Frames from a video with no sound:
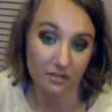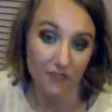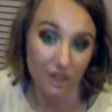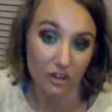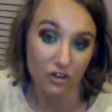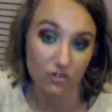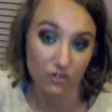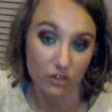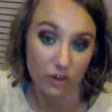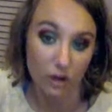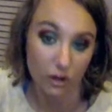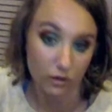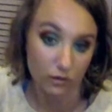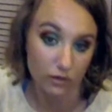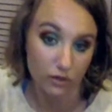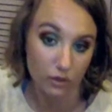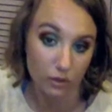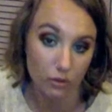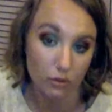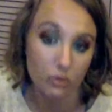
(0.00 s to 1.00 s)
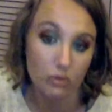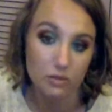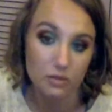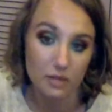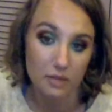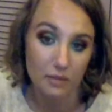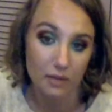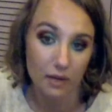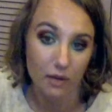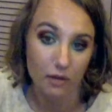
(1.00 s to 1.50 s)
flash photography, don't use
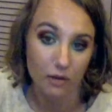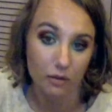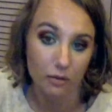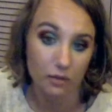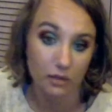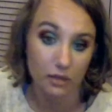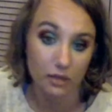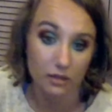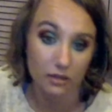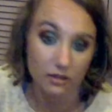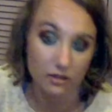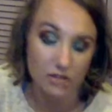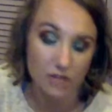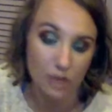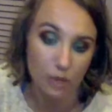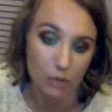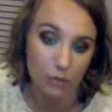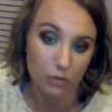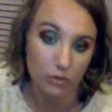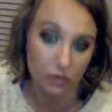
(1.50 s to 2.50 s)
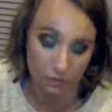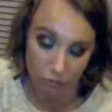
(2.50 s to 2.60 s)
that powder, but it does help